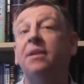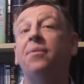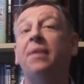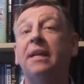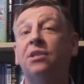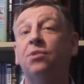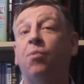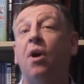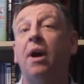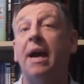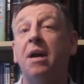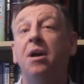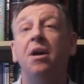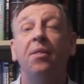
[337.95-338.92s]
and that's
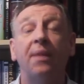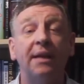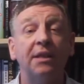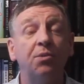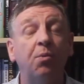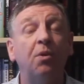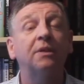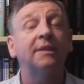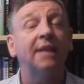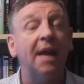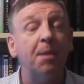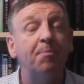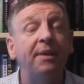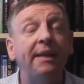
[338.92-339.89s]
what's
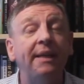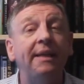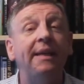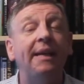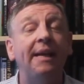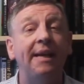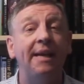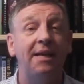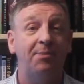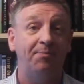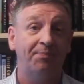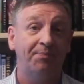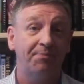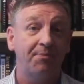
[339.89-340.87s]
happening here.